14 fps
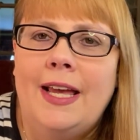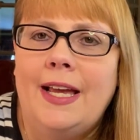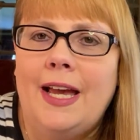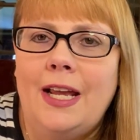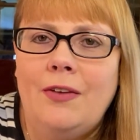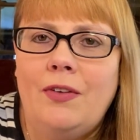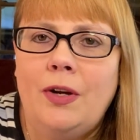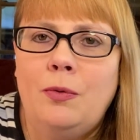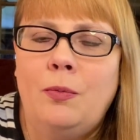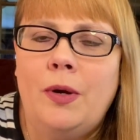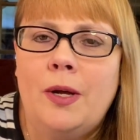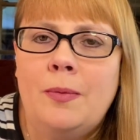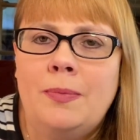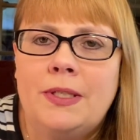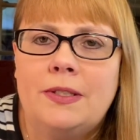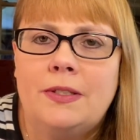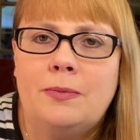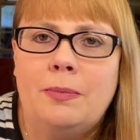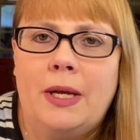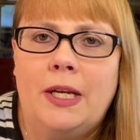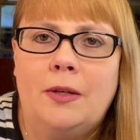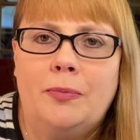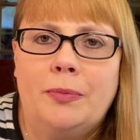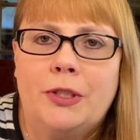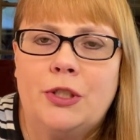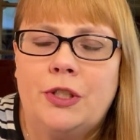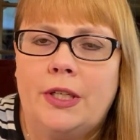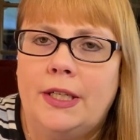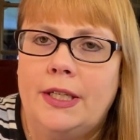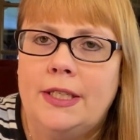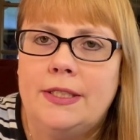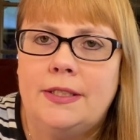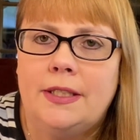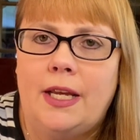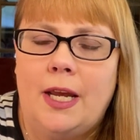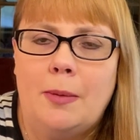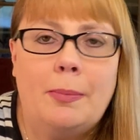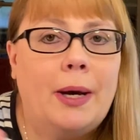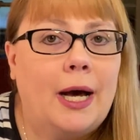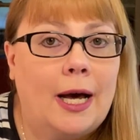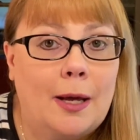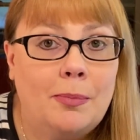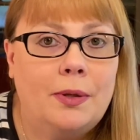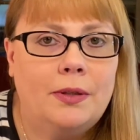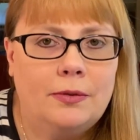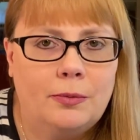kind of on a whim. This is made in Michigan. It's a pop.